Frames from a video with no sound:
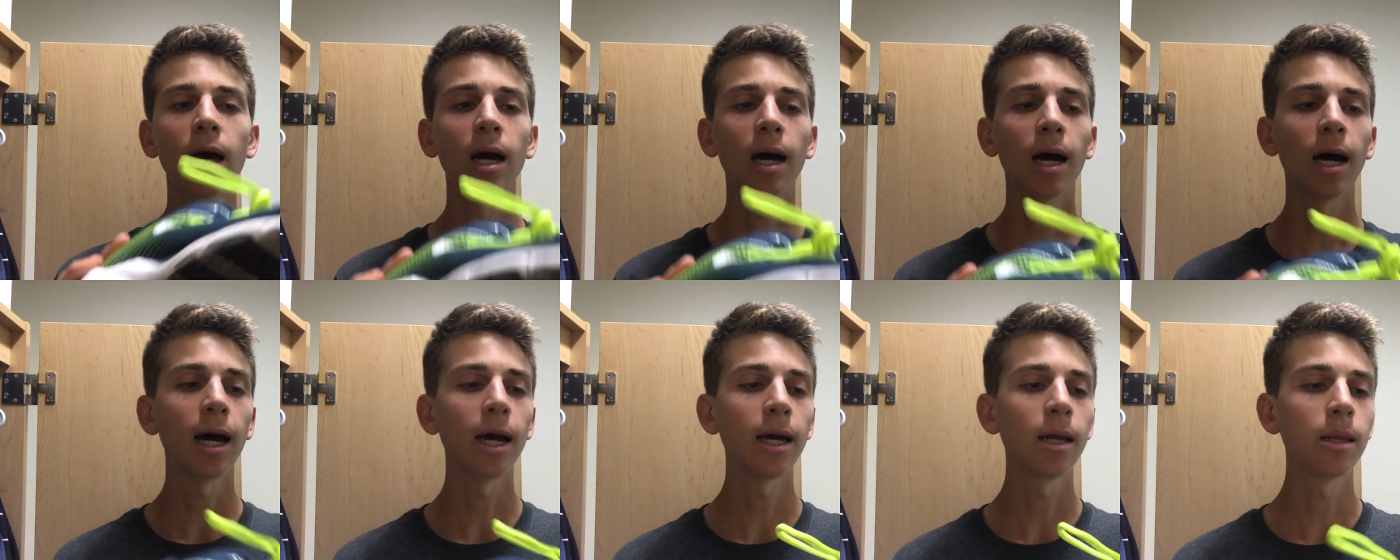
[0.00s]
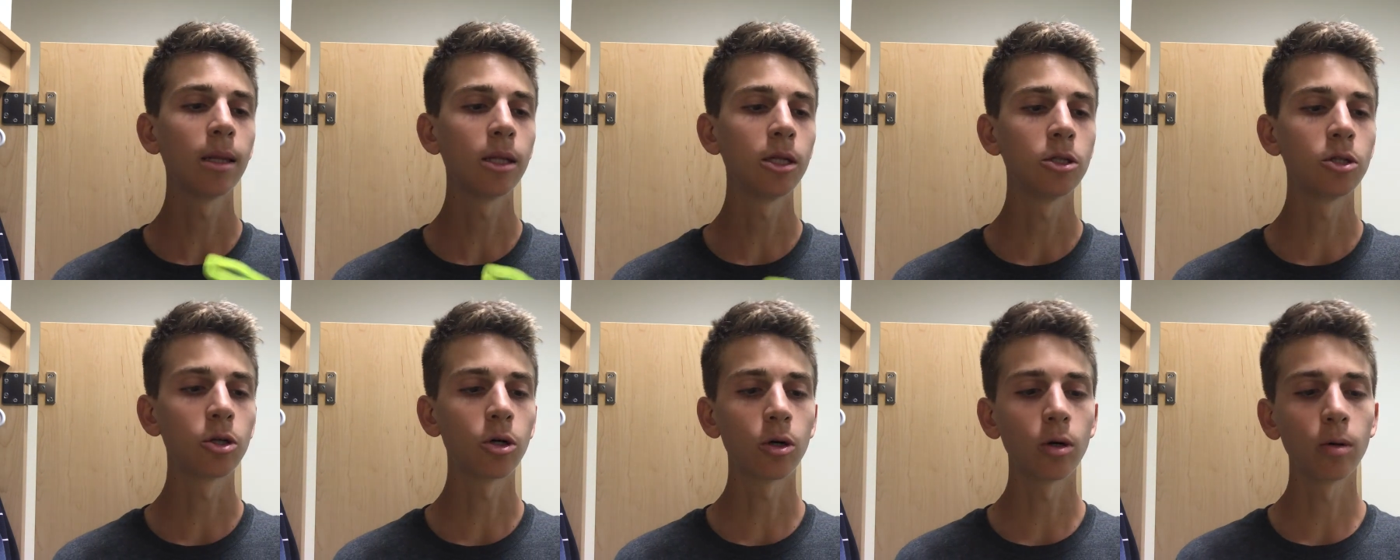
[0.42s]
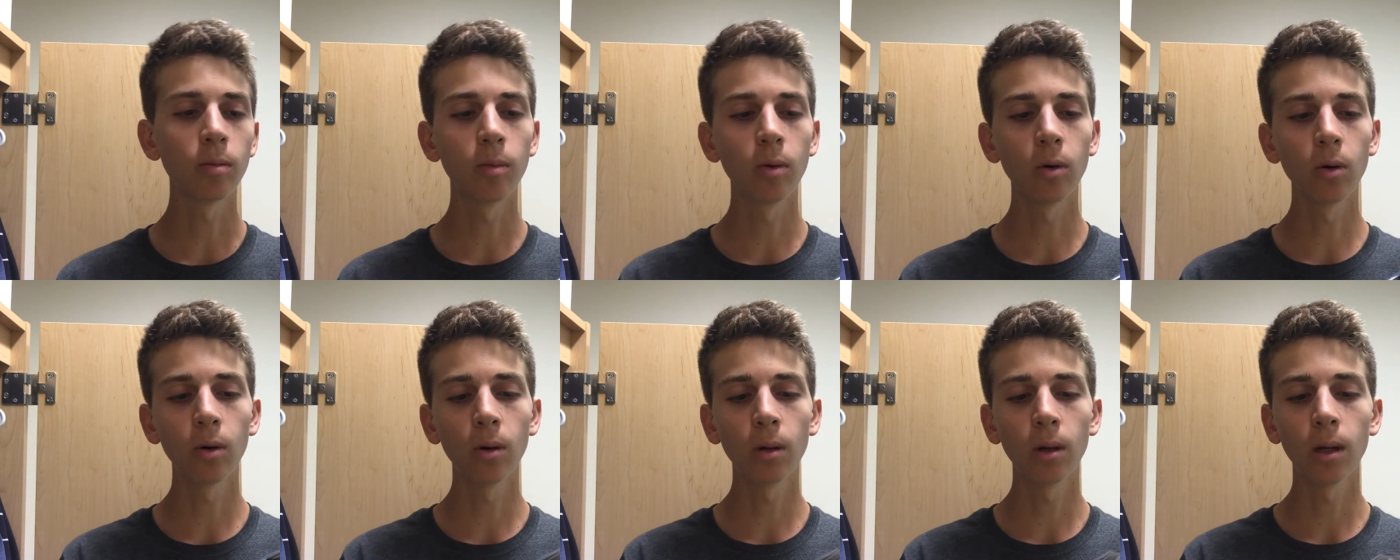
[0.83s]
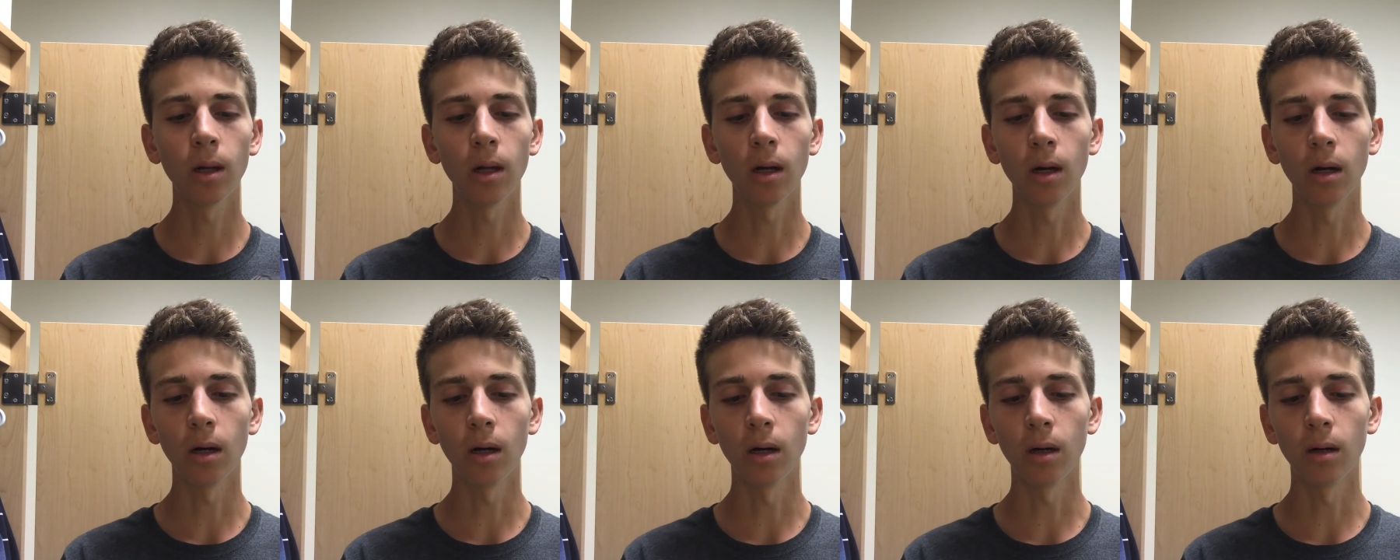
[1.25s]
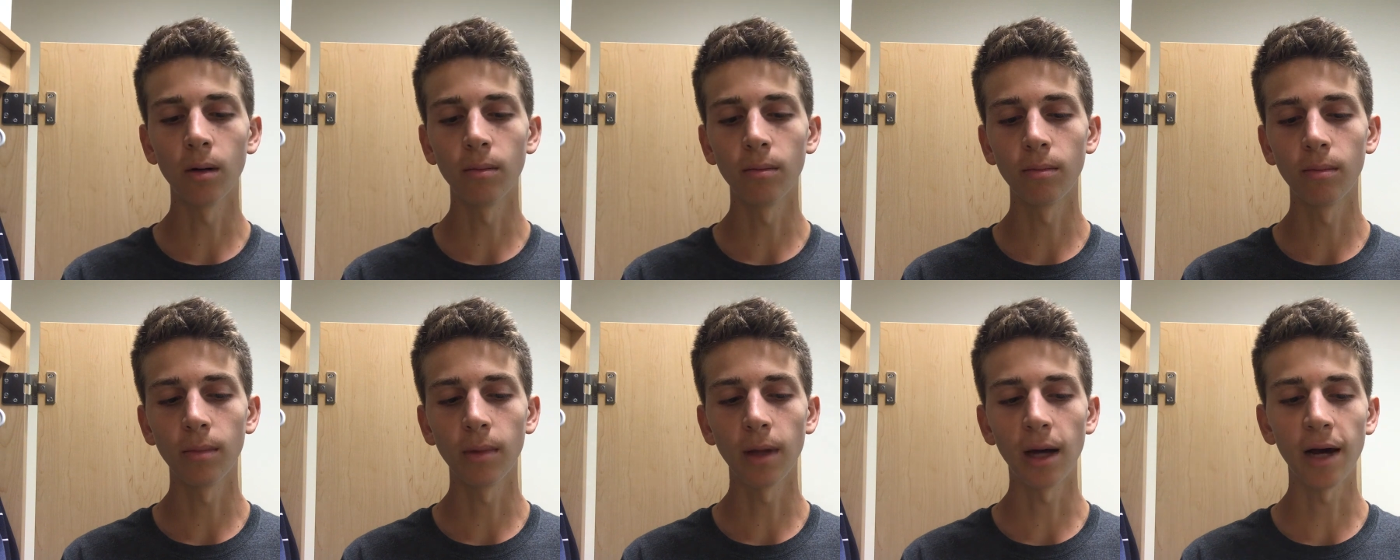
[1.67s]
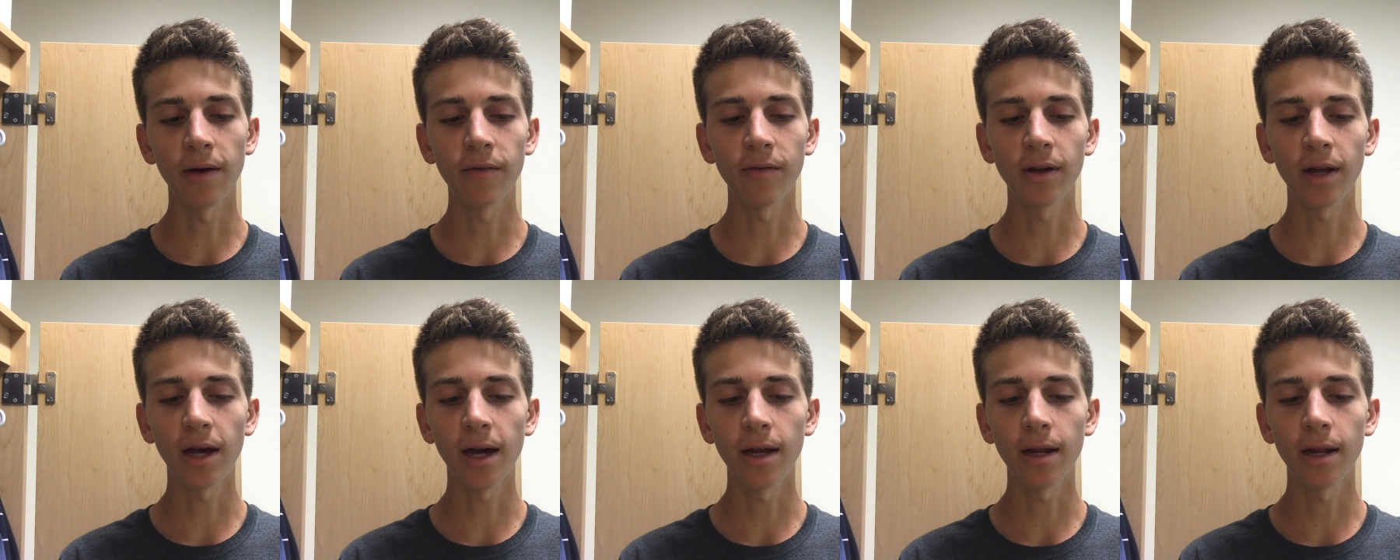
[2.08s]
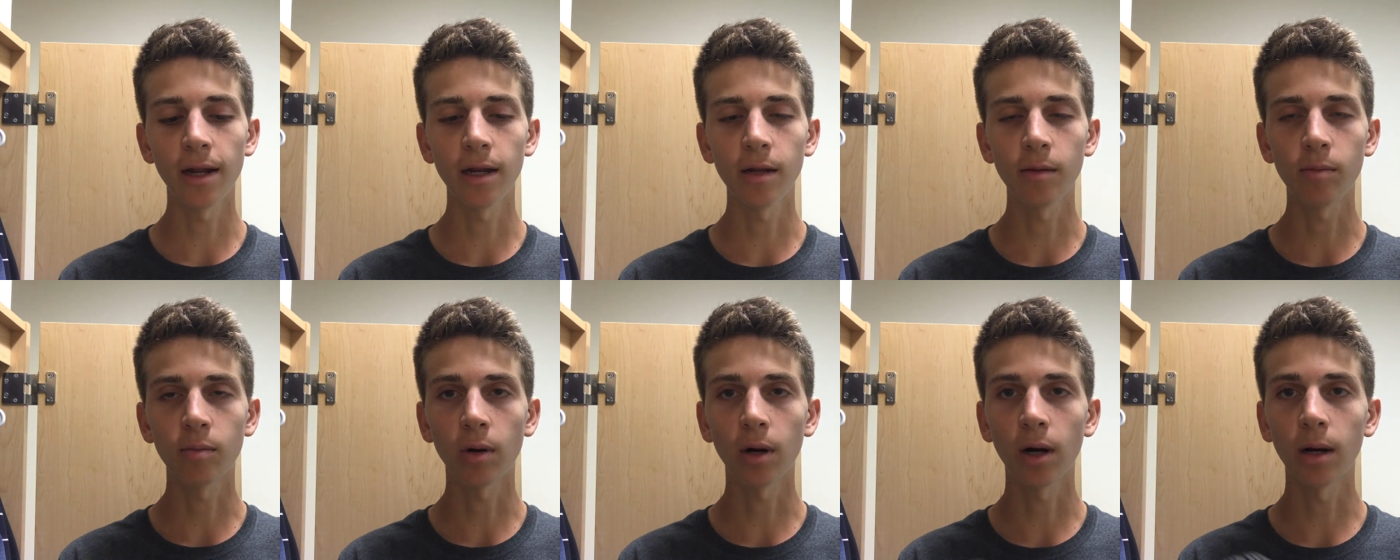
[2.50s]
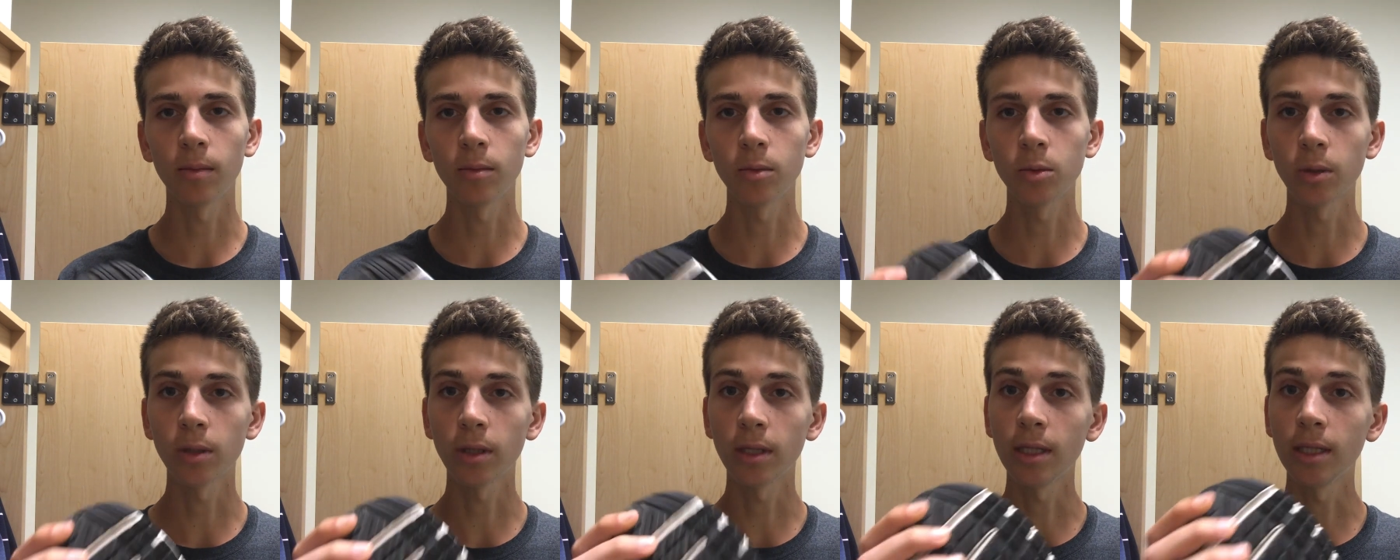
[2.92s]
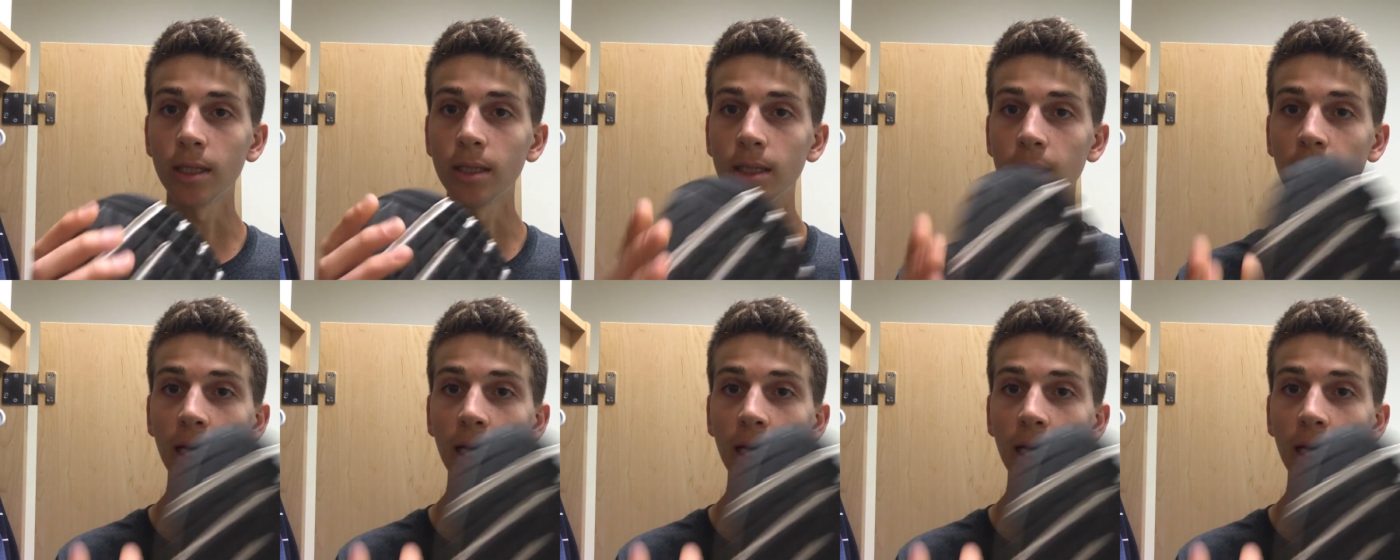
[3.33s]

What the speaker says: Highly durable. I haven't had any problems with these